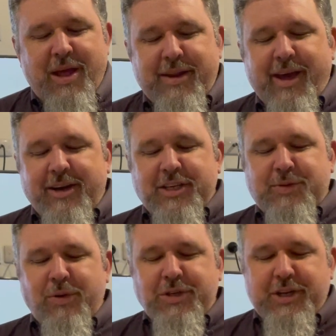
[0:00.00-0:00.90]
Now, I just
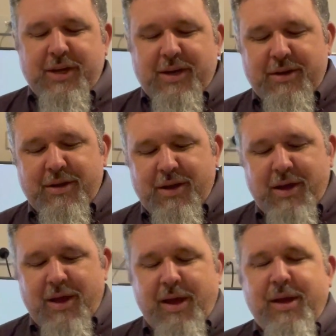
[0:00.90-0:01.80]
want you to
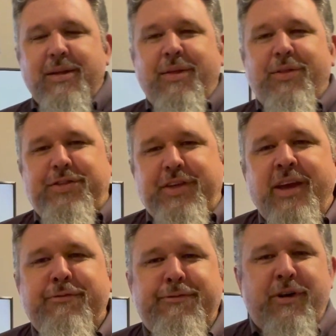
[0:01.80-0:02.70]

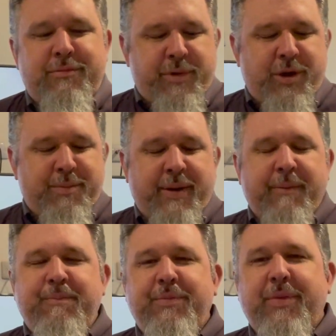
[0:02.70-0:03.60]
think for a moment
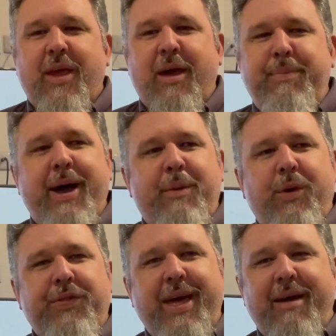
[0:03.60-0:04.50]
about
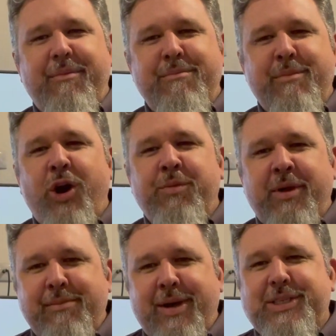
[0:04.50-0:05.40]
what that
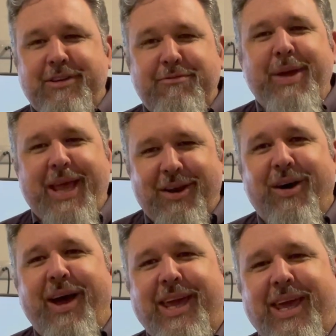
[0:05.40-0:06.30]
moment must have been
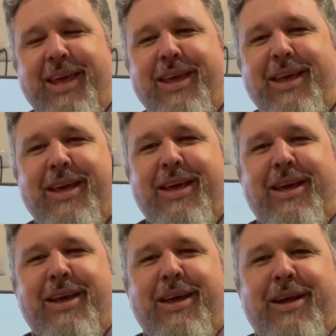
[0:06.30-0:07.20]
like.
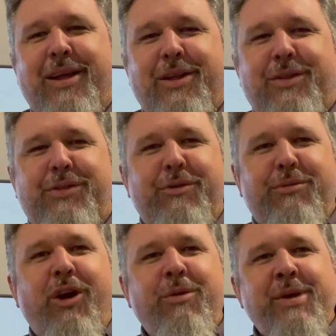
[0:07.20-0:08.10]
The
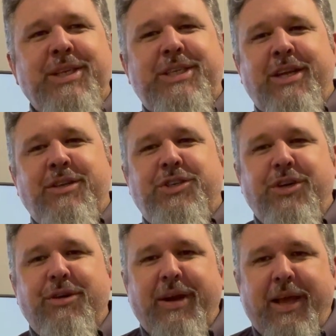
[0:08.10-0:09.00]
Roman
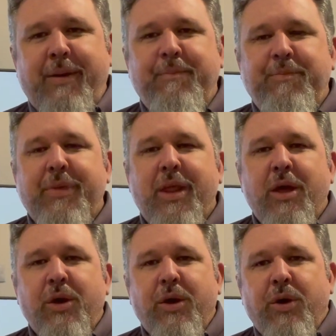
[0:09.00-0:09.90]
centurion
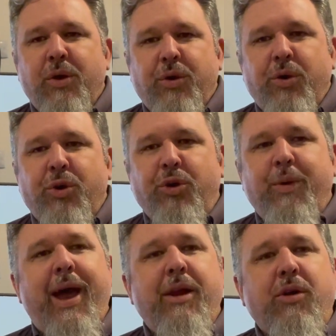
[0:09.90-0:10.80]
who
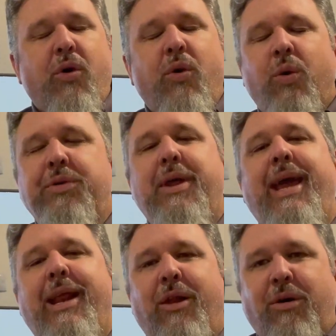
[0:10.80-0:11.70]
had all
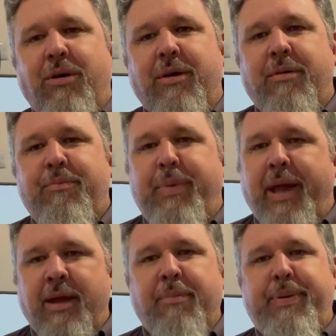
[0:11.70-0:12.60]
day long
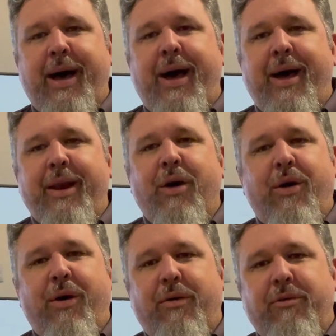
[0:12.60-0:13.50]
been a part
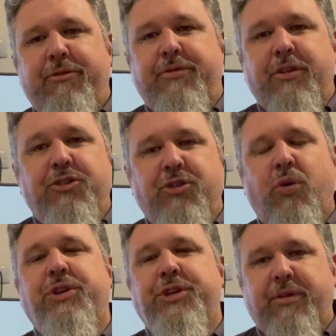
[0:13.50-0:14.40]
of the
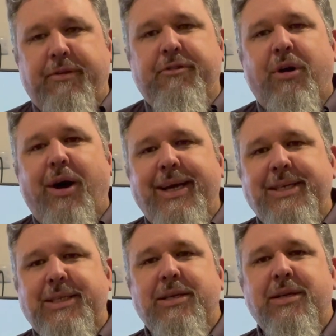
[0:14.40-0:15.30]
torture of
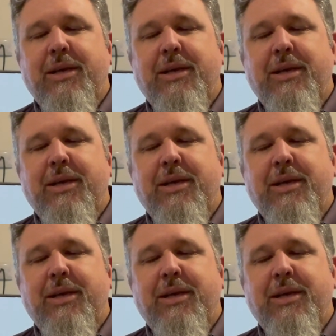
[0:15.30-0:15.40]
Christ.